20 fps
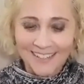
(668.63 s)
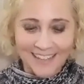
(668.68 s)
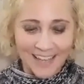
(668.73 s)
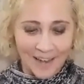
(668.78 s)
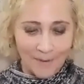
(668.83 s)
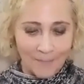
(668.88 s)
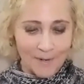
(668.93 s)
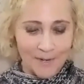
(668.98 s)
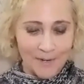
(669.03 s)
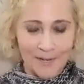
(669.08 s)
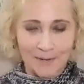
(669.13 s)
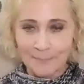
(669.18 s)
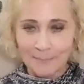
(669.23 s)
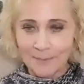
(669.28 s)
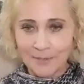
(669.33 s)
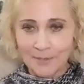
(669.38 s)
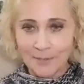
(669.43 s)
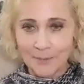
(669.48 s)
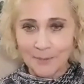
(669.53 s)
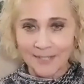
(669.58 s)
that we're going to
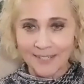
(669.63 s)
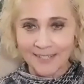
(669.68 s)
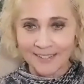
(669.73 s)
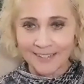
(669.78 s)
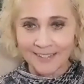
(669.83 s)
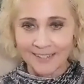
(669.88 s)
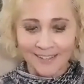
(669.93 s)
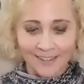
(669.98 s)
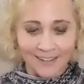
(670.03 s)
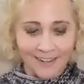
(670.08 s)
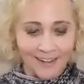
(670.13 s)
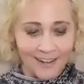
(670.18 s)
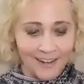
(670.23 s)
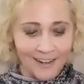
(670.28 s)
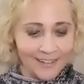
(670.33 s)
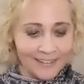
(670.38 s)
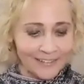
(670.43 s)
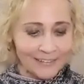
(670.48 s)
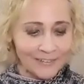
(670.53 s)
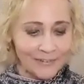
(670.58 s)
be doing
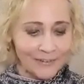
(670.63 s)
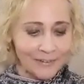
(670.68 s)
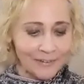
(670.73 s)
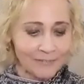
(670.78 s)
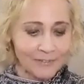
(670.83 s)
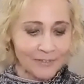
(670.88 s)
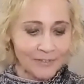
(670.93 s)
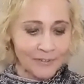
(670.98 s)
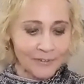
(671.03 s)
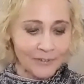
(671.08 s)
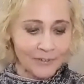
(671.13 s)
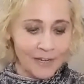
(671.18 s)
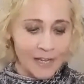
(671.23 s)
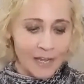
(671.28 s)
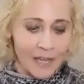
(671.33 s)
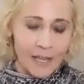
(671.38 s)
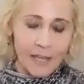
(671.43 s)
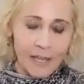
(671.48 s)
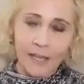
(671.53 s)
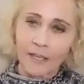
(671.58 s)
on and off here.
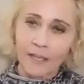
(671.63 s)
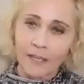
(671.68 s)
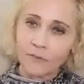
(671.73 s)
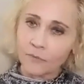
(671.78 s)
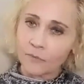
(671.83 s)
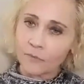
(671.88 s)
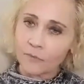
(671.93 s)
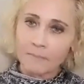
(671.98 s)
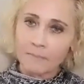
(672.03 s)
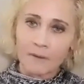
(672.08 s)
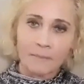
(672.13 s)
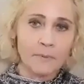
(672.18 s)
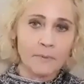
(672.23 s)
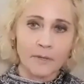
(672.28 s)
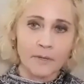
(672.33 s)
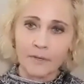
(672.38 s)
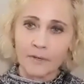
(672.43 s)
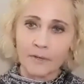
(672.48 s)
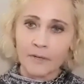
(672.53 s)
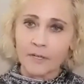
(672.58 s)
And
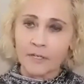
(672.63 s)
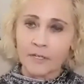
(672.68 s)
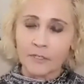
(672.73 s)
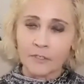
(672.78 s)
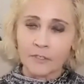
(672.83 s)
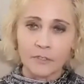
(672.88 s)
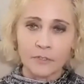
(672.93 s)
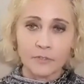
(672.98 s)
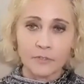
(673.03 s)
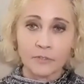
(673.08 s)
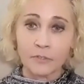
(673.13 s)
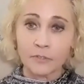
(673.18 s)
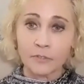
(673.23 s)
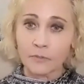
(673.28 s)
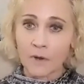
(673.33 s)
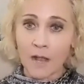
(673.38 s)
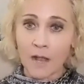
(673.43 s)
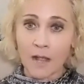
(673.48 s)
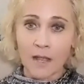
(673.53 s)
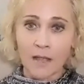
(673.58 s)
remember to
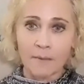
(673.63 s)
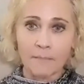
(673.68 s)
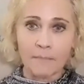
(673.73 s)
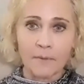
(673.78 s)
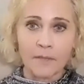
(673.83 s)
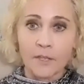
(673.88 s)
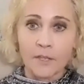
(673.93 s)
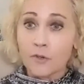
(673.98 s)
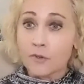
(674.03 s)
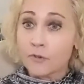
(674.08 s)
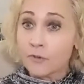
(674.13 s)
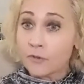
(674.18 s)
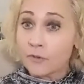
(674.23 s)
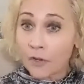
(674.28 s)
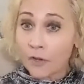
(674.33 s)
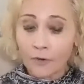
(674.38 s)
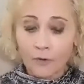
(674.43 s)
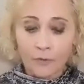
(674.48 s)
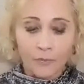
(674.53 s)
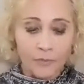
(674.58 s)
subscribe,
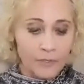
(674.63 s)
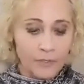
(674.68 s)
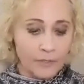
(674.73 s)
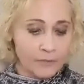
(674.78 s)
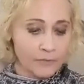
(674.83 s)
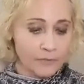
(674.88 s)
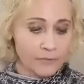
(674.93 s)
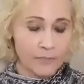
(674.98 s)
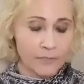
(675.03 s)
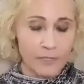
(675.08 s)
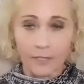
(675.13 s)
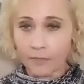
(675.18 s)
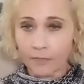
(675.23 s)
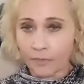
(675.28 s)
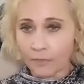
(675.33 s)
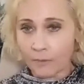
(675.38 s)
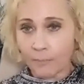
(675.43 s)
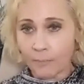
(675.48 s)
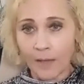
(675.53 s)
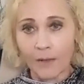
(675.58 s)
share this, hit
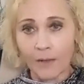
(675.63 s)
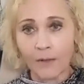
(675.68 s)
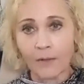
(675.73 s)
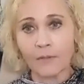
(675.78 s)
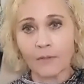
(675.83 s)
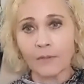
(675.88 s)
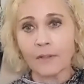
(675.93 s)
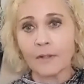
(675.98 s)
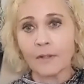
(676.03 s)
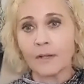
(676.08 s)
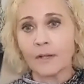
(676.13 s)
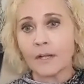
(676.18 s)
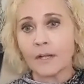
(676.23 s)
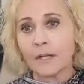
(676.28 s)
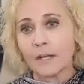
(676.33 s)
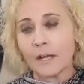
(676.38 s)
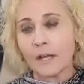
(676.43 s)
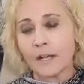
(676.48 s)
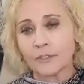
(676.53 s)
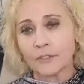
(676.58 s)
the bell
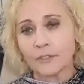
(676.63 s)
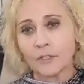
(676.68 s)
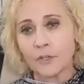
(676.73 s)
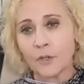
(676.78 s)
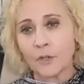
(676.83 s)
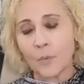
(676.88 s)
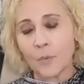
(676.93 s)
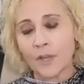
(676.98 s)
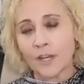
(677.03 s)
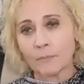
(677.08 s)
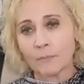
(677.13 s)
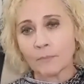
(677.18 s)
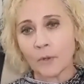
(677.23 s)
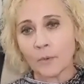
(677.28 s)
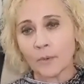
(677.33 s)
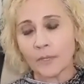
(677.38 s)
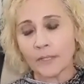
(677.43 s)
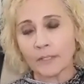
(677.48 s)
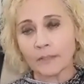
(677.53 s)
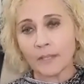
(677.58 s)
uh, to know when I'm
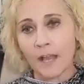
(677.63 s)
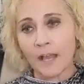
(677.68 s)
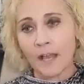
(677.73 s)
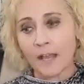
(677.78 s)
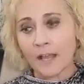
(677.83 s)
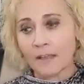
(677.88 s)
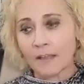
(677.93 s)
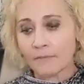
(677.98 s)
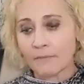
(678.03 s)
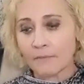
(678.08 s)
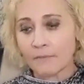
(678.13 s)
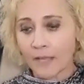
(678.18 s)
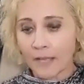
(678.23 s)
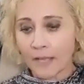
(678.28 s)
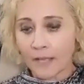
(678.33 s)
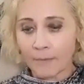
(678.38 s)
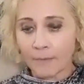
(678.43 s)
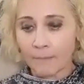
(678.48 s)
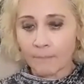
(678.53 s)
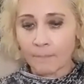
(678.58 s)
going live,
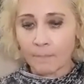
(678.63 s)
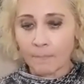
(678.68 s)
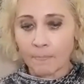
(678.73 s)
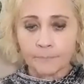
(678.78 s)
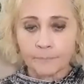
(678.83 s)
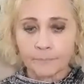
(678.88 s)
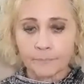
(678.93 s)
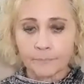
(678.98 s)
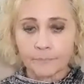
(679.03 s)
and